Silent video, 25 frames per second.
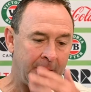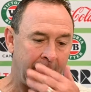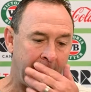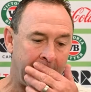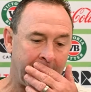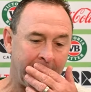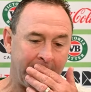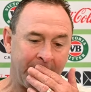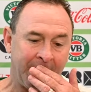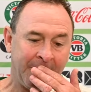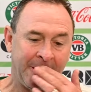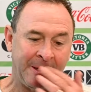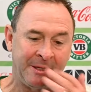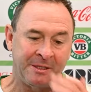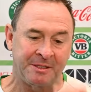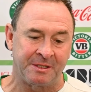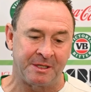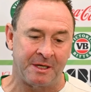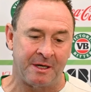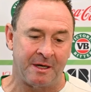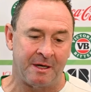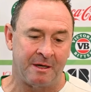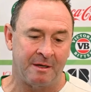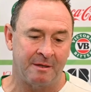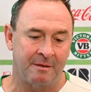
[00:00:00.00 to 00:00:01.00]

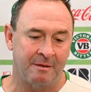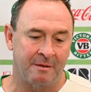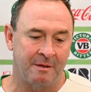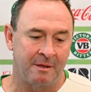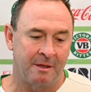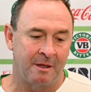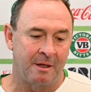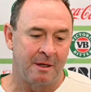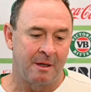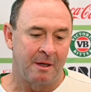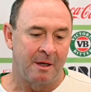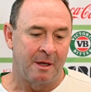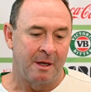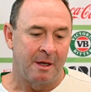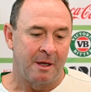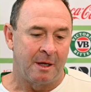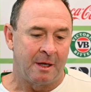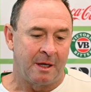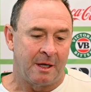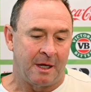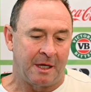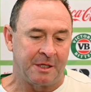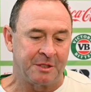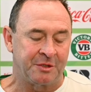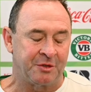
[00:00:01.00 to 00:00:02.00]
Yeah,
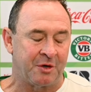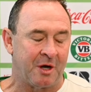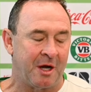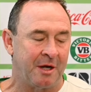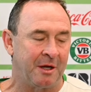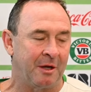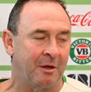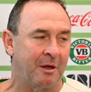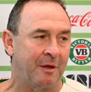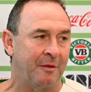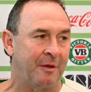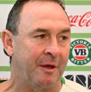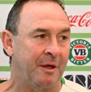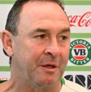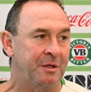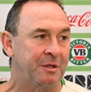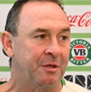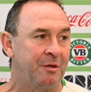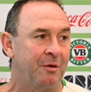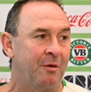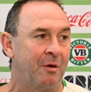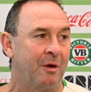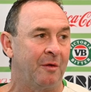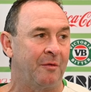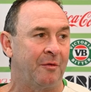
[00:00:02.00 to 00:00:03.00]
he's trained a lot there
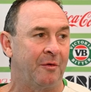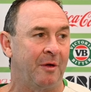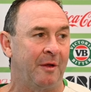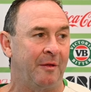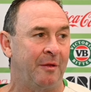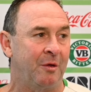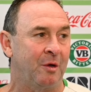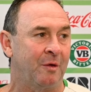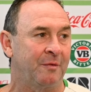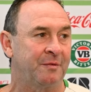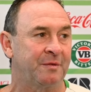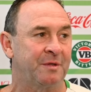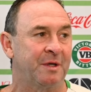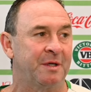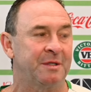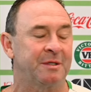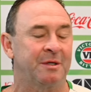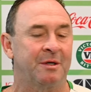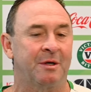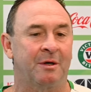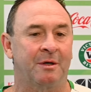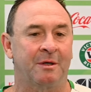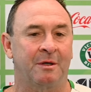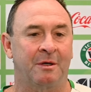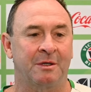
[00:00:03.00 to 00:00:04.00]
too, right throughout the off
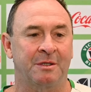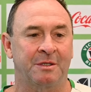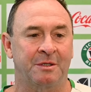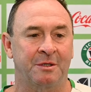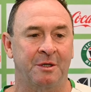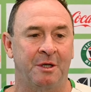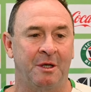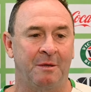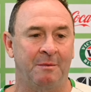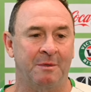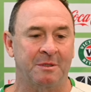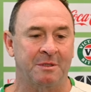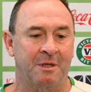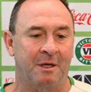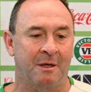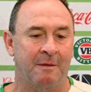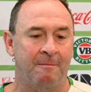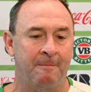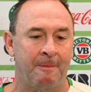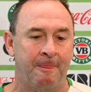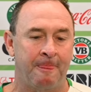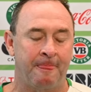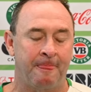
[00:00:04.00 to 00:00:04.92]
season. I see him as a